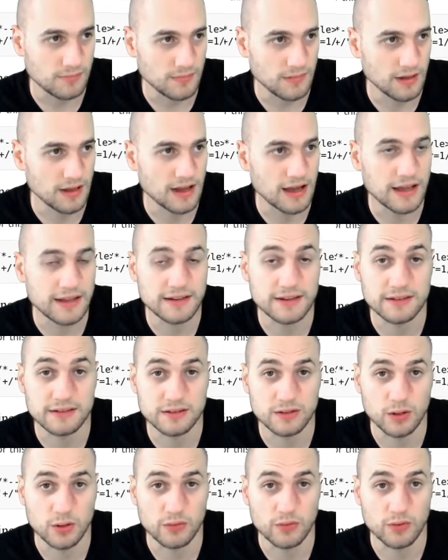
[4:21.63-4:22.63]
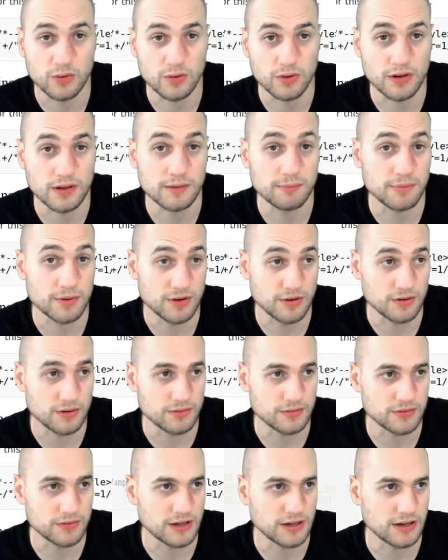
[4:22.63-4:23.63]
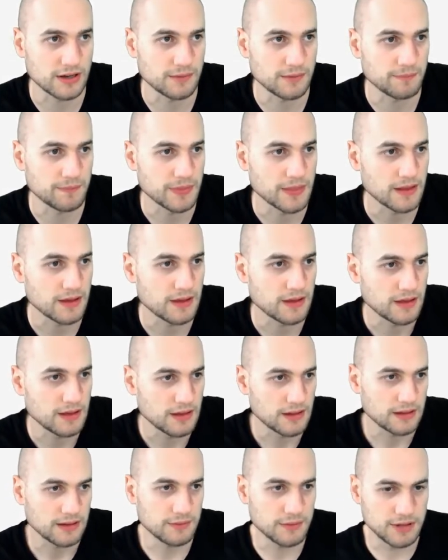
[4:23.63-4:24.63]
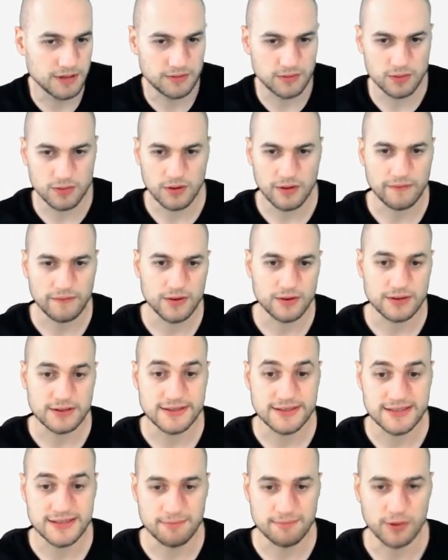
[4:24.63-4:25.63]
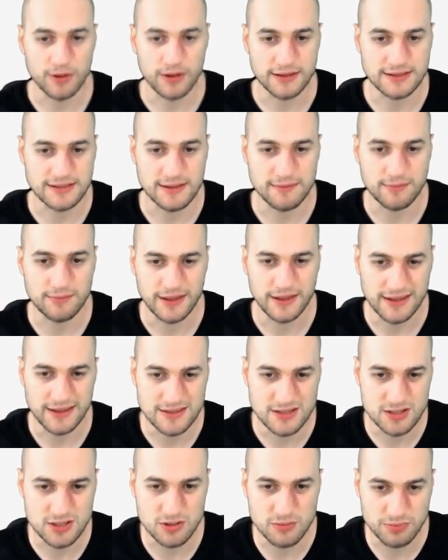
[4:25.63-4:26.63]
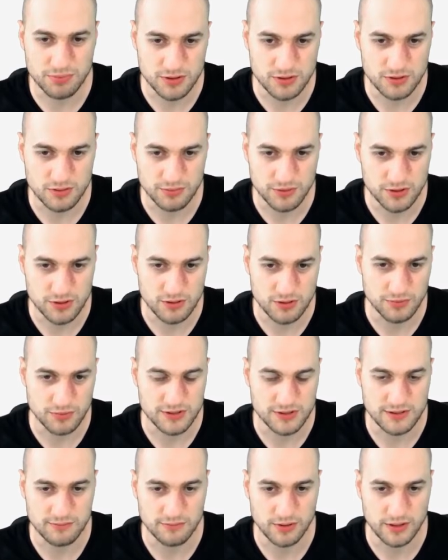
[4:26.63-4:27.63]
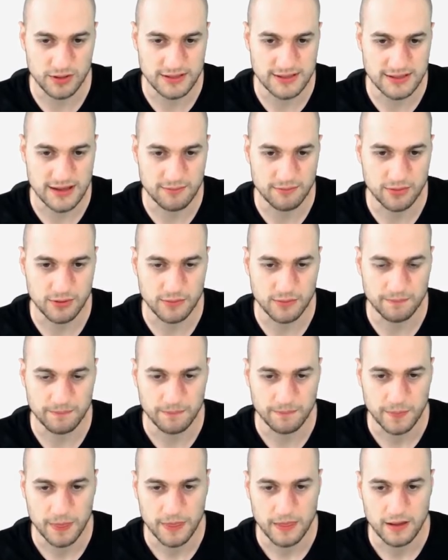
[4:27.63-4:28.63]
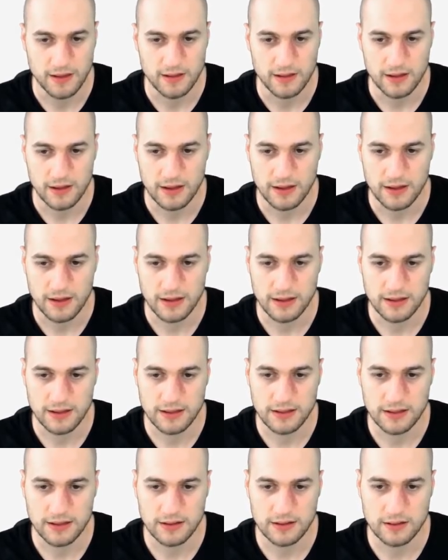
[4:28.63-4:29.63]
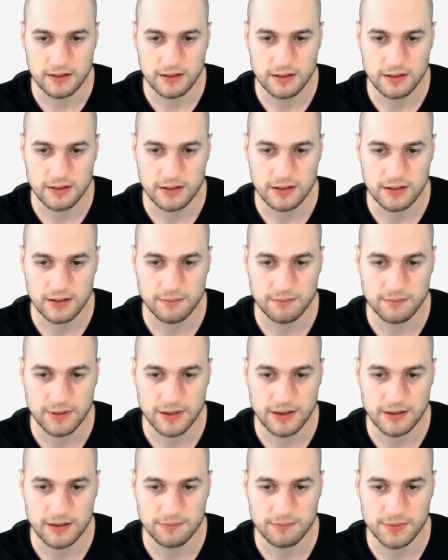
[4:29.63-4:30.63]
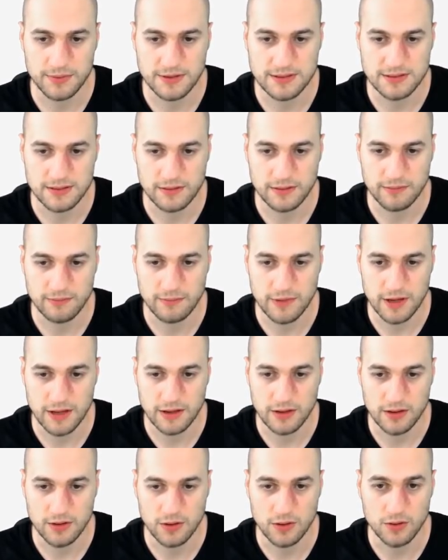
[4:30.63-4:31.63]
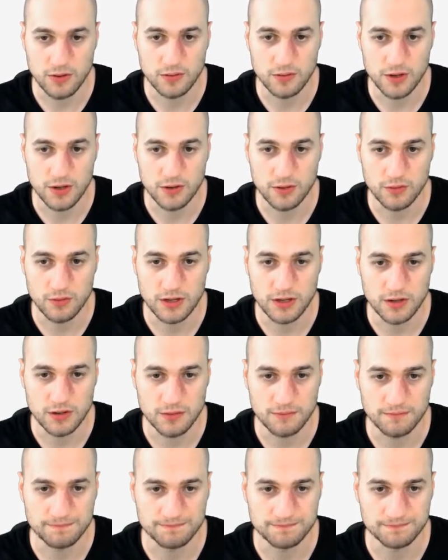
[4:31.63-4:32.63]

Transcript: hide this over a period of time. Let me give you a very simple example, like a super simple example. I can embed a piece of my own code here.